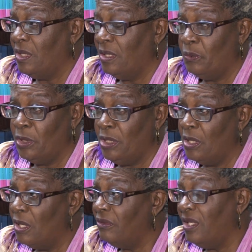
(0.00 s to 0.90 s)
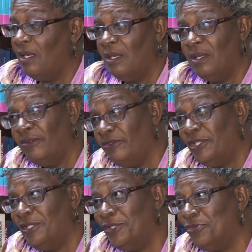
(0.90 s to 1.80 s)
when they were young, they
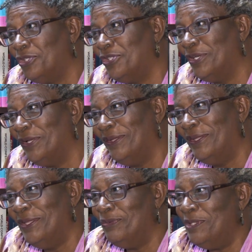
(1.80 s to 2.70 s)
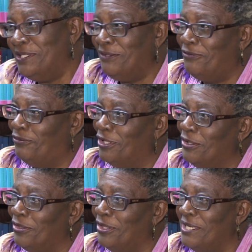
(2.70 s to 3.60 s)
loved literature. We did
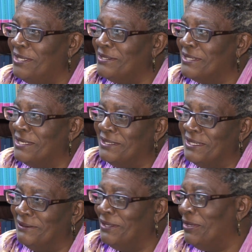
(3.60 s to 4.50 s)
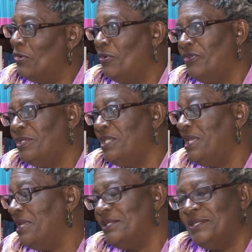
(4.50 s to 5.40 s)
fun things, and then over the
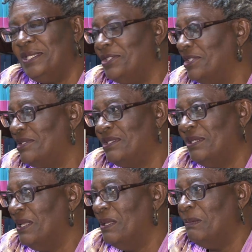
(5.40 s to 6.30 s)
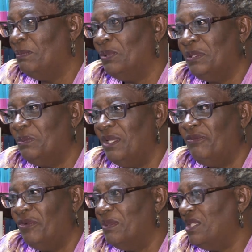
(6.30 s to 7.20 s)
years, they just pulled away
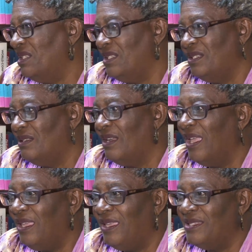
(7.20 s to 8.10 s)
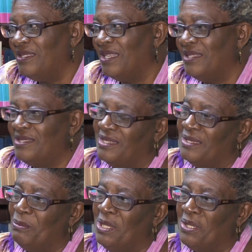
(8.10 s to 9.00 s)
from it. They didn't like it. It had
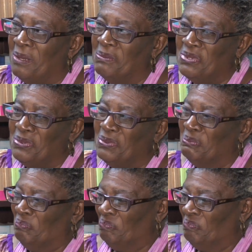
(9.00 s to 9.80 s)
suddenly become too